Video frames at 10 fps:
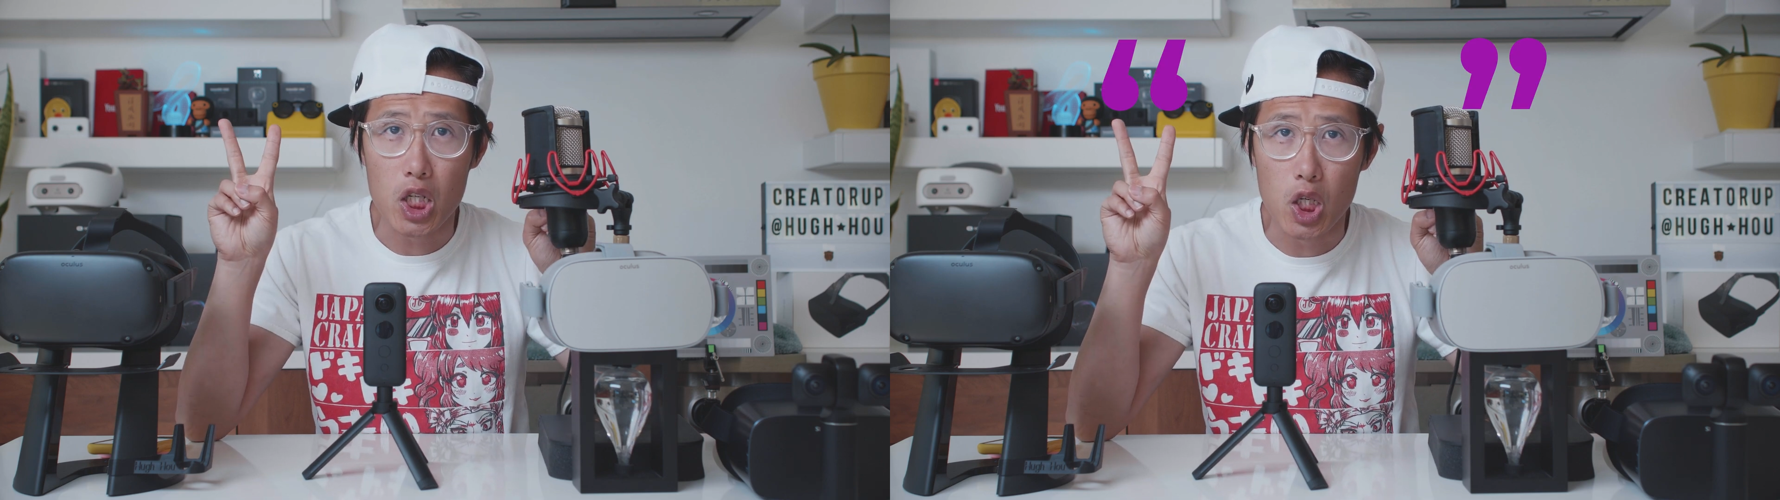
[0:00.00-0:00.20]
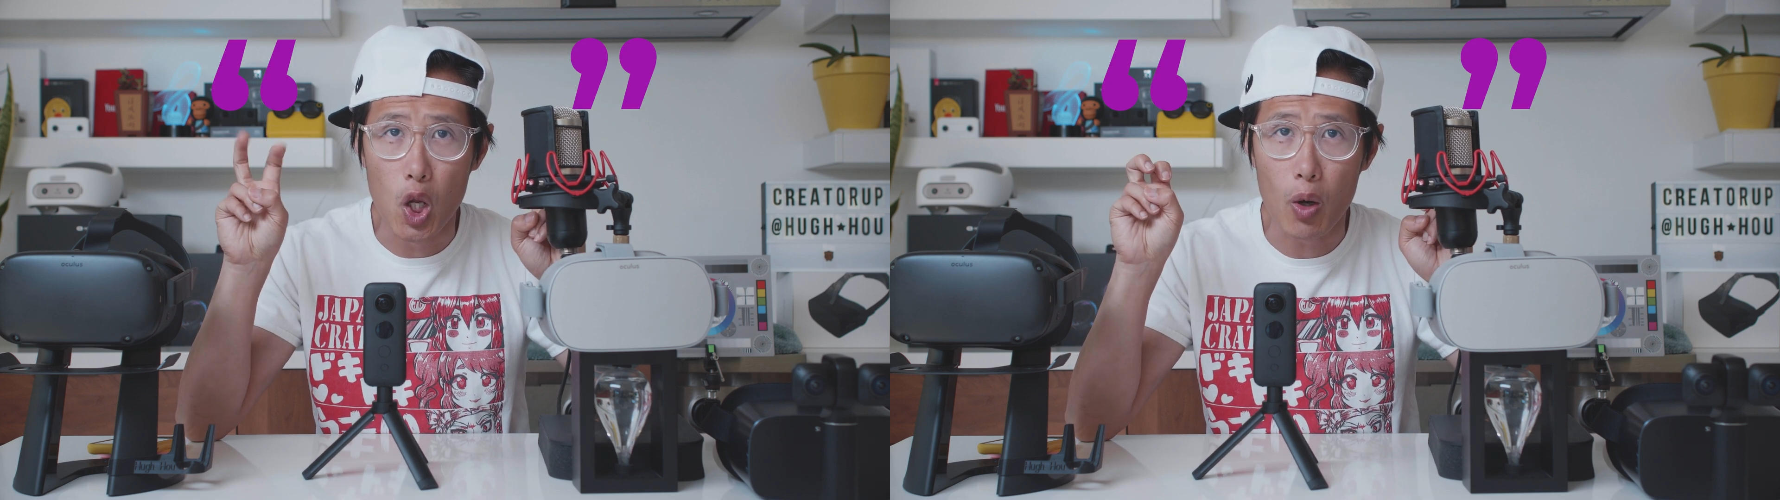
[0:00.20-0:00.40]

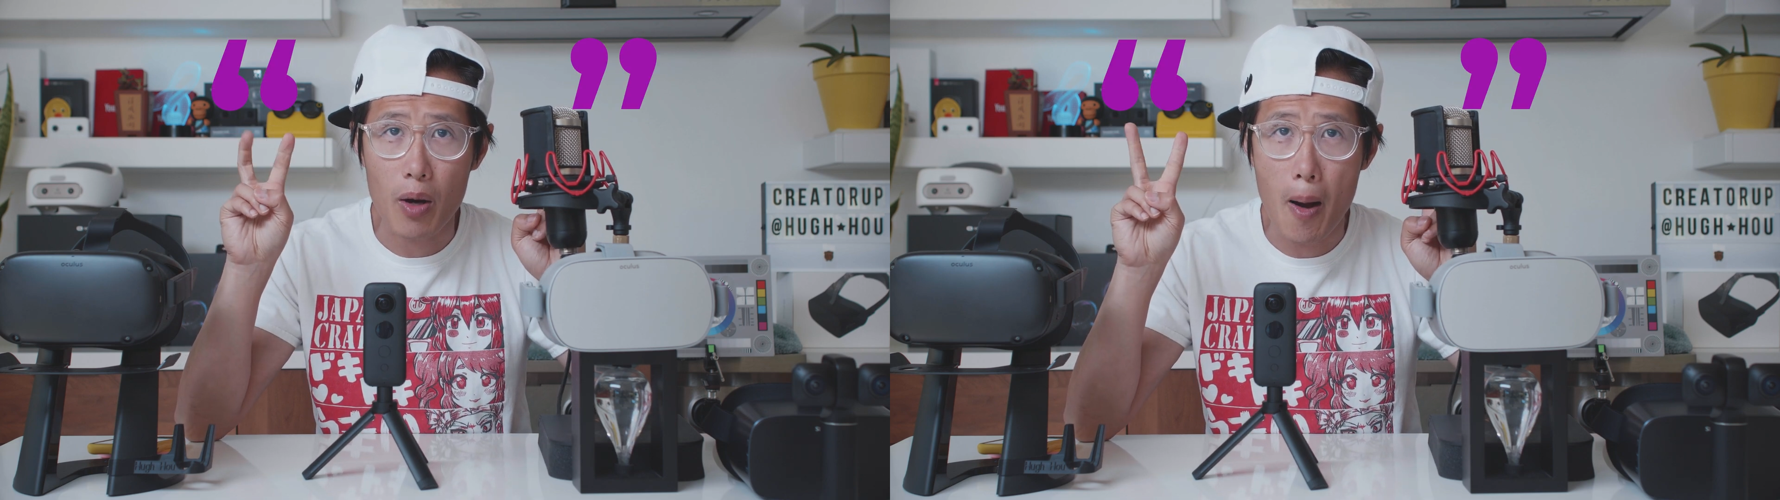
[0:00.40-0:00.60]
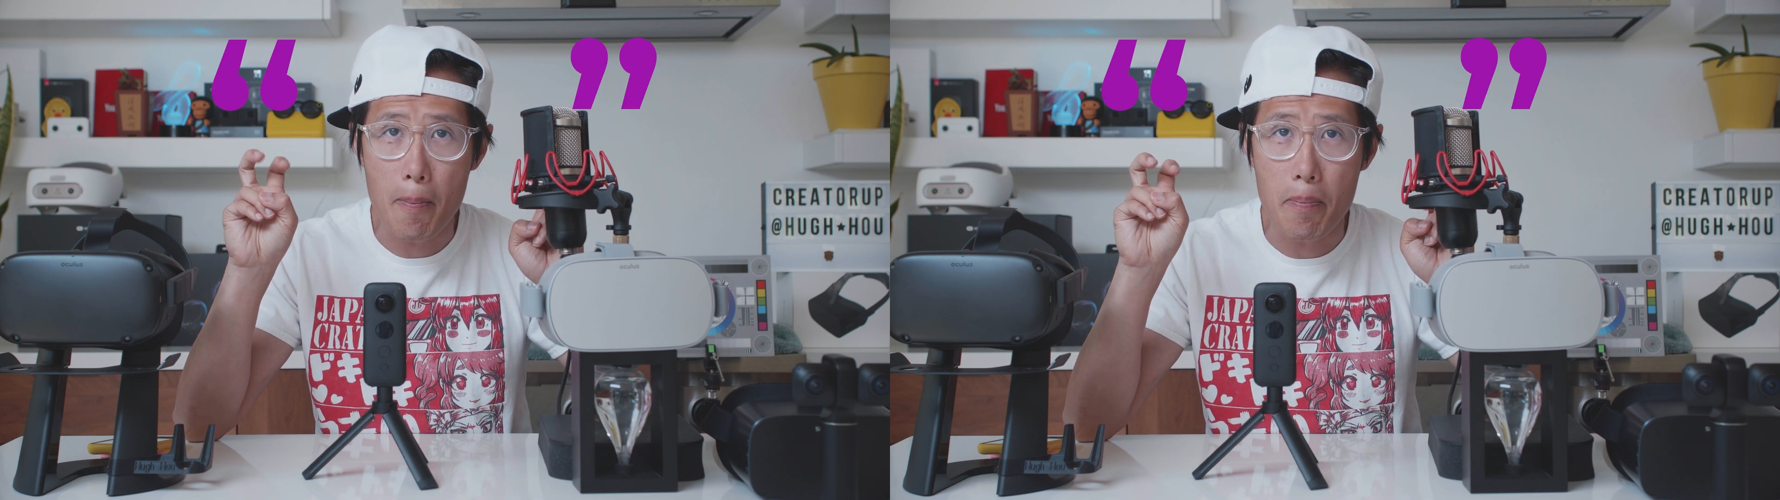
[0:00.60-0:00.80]

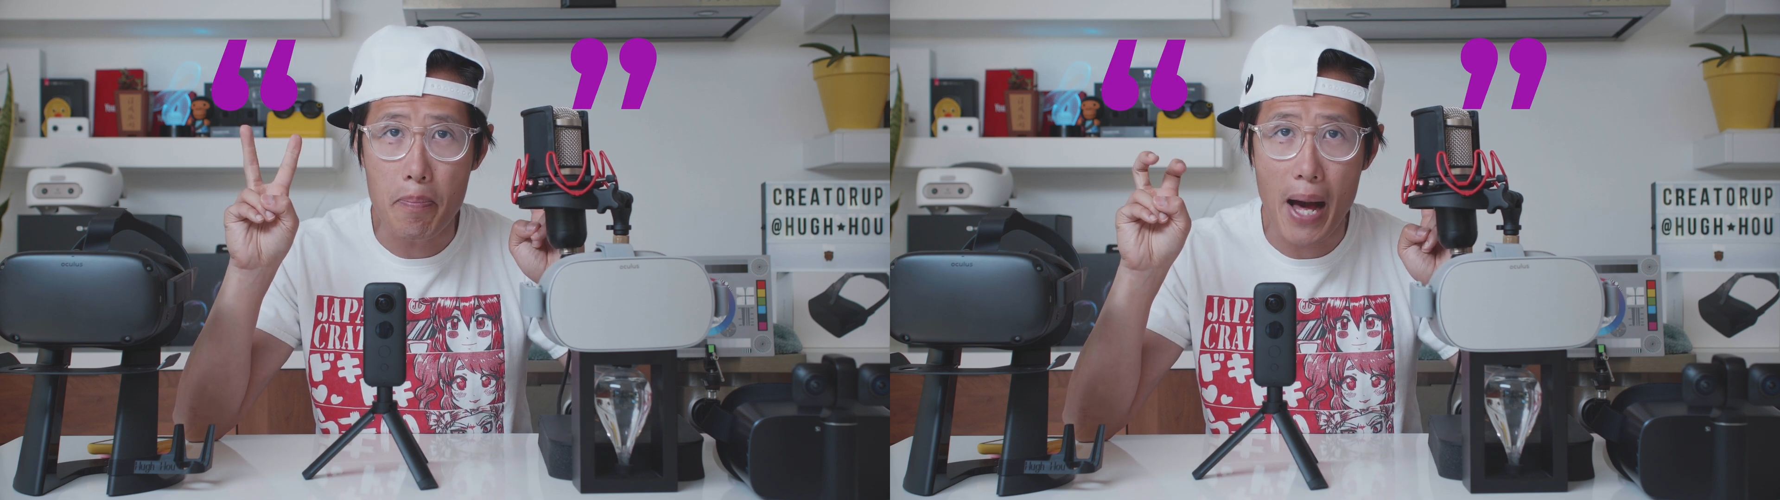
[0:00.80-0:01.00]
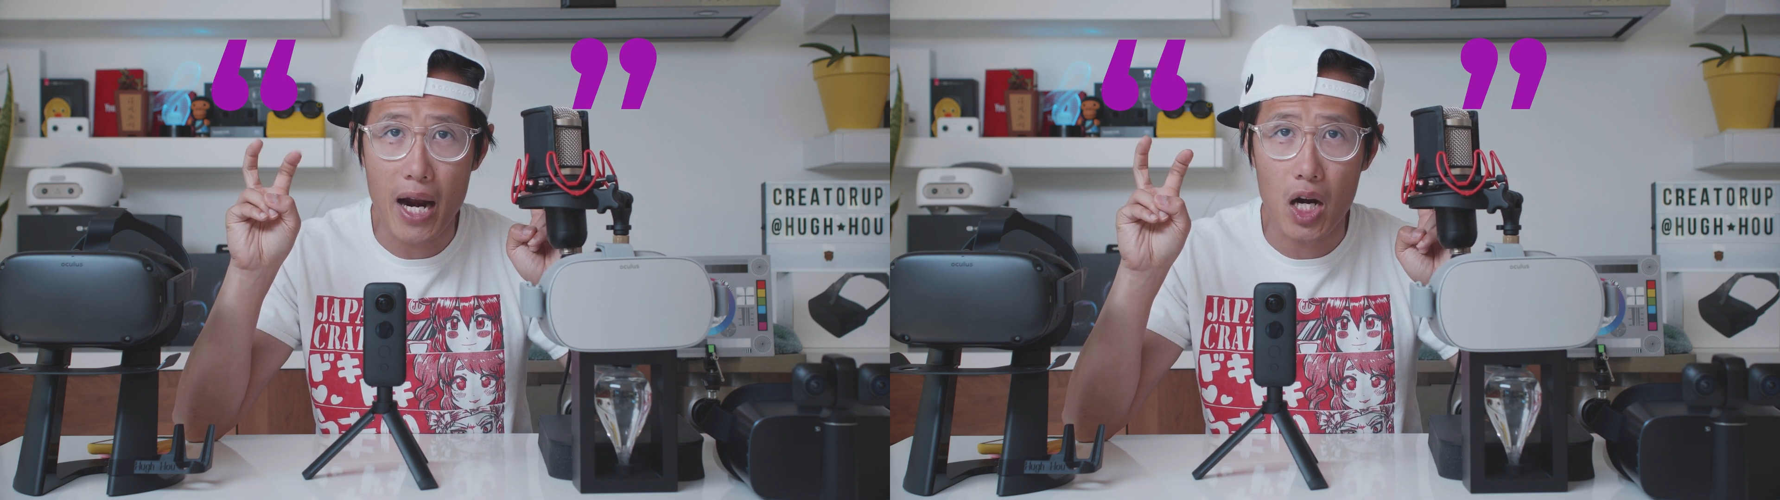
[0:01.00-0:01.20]

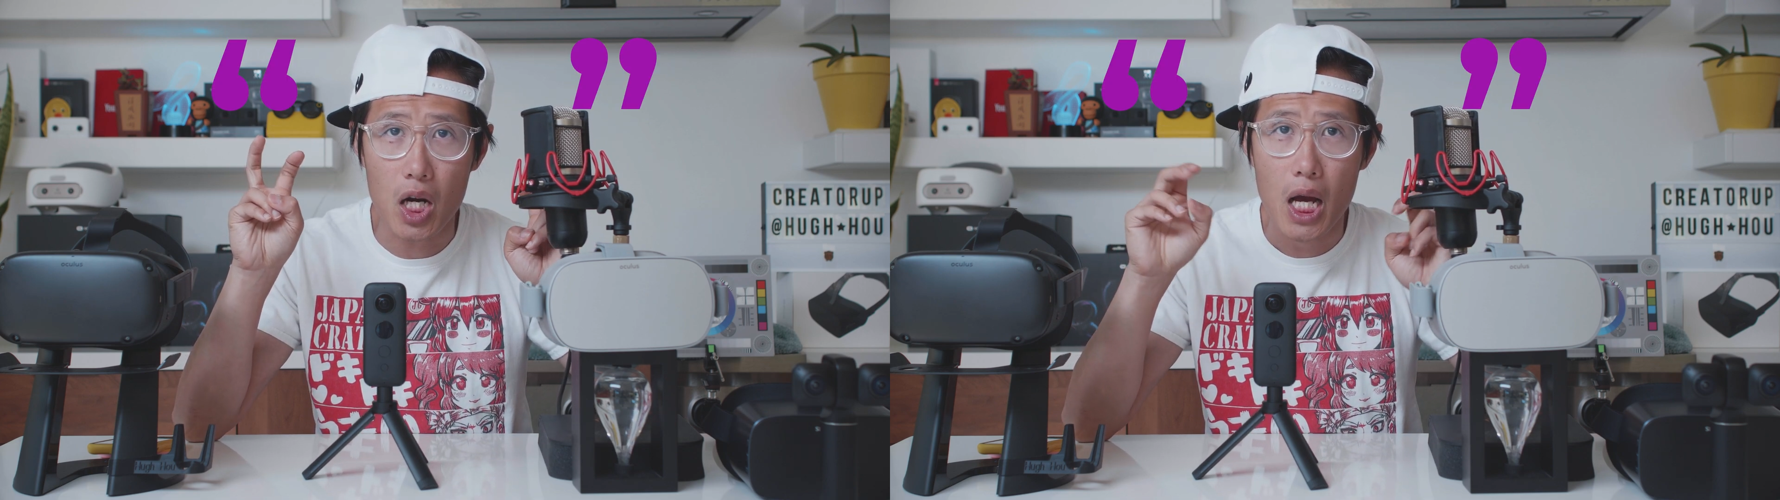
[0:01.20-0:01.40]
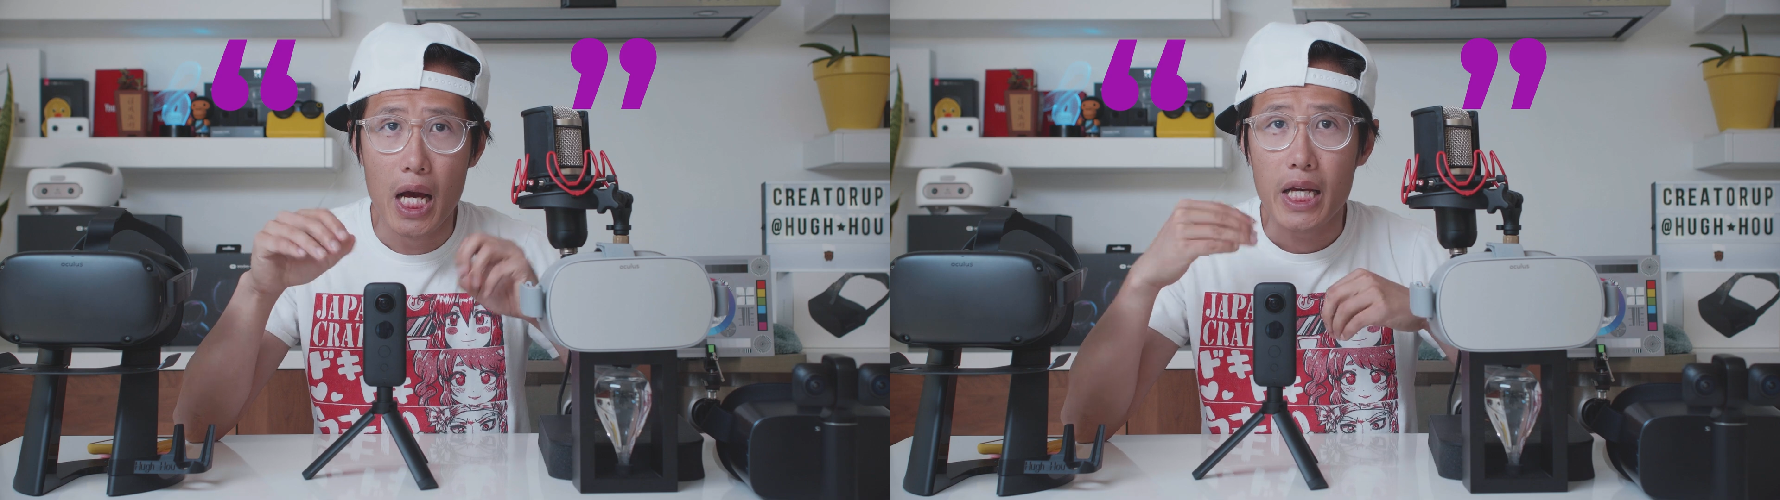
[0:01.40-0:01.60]
look
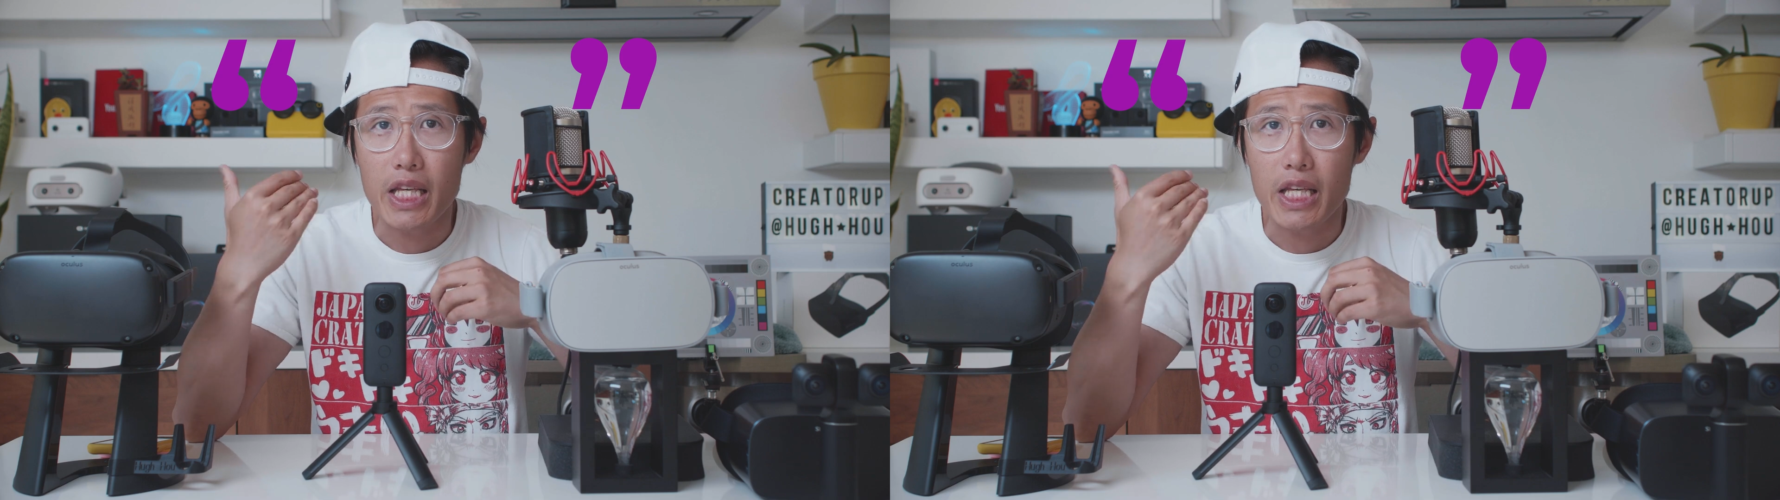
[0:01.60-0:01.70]
better,